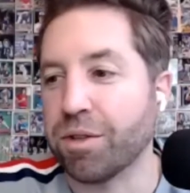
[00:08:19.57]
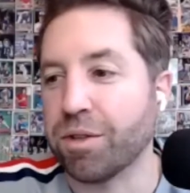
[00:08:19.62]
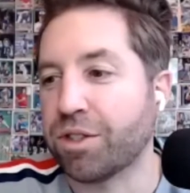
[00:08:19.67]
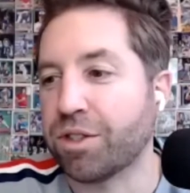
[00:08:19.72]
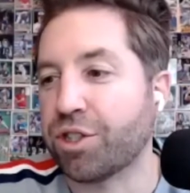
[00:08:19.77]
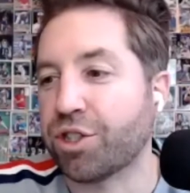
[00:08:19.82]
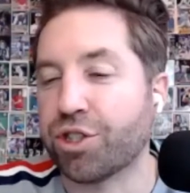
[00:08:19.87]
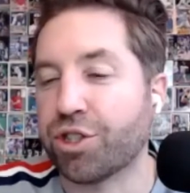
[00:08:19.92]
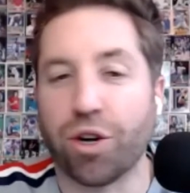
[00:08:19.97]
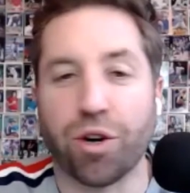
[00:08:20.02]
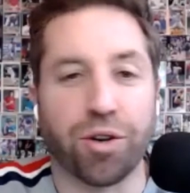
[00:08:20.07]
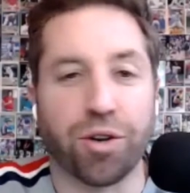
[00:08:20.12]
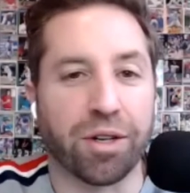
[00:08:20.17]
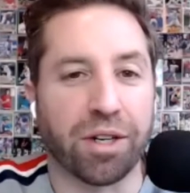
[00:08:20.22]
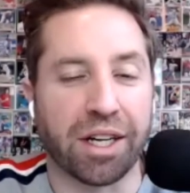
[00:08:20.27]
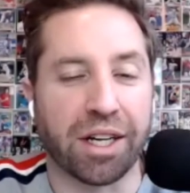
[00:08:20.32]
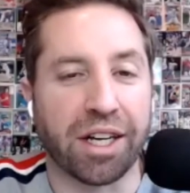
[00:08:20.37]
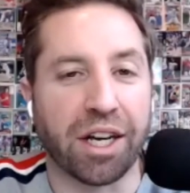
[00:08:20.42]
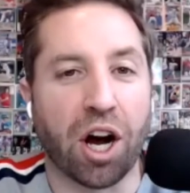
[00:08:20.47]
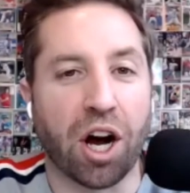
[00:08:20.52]

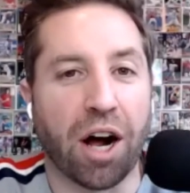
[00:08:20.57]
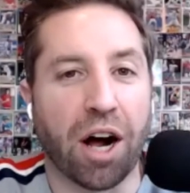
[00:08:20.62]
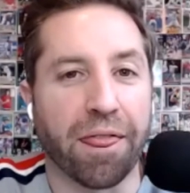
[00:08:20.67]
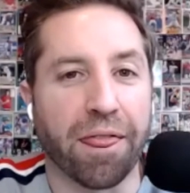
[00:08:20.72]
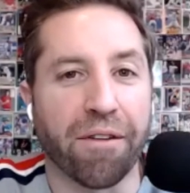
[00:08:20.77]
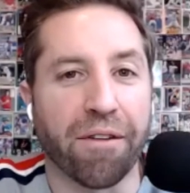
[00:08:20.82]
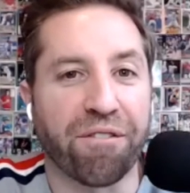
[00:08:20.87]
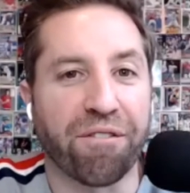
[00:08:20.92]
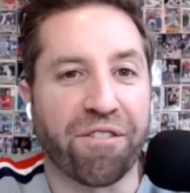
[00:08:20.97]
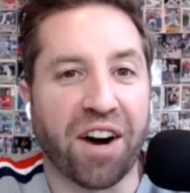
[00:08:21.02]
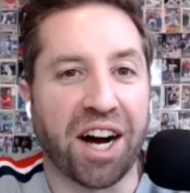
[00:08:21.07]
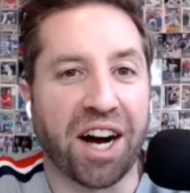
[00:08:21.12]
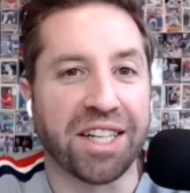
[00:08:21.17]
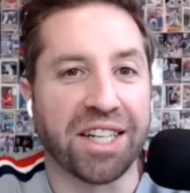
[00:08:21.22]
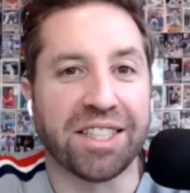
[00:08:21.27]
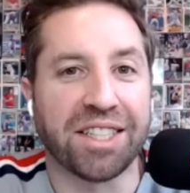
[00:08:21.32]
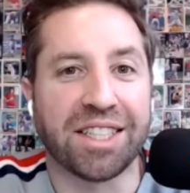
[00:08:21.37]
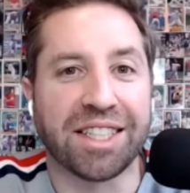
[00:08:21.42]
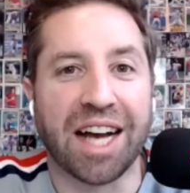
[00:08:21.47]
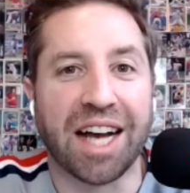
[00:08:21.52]
certainly on the fun
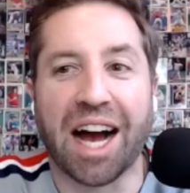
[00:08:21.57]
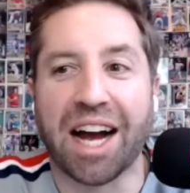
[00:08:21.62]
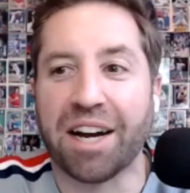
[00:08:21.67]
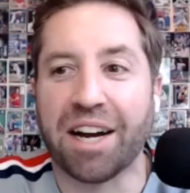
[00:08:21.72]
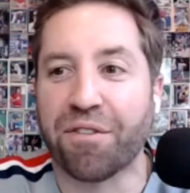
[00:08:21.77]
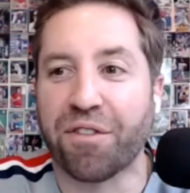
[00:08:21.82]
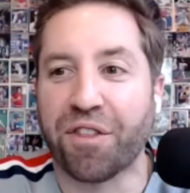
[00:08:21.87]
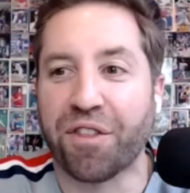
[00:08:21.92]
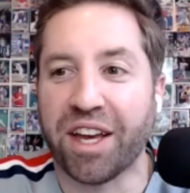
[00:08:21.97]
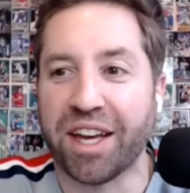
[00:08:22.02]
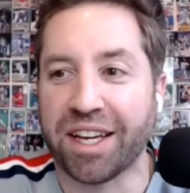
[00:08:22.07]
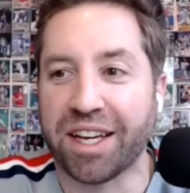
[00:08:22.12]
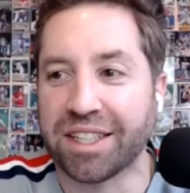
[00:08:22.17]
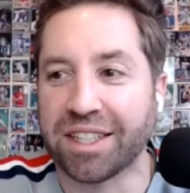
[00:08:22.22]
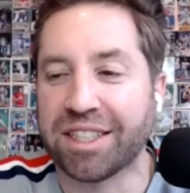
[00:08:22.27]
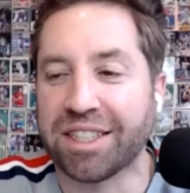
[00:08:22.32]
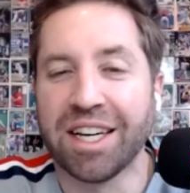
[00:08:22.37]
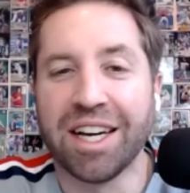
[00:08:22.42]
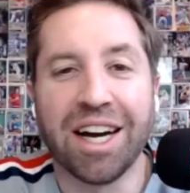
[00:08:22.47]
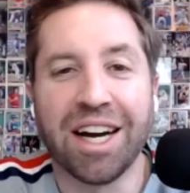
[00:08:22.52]
side of
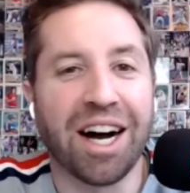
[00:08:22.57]
things.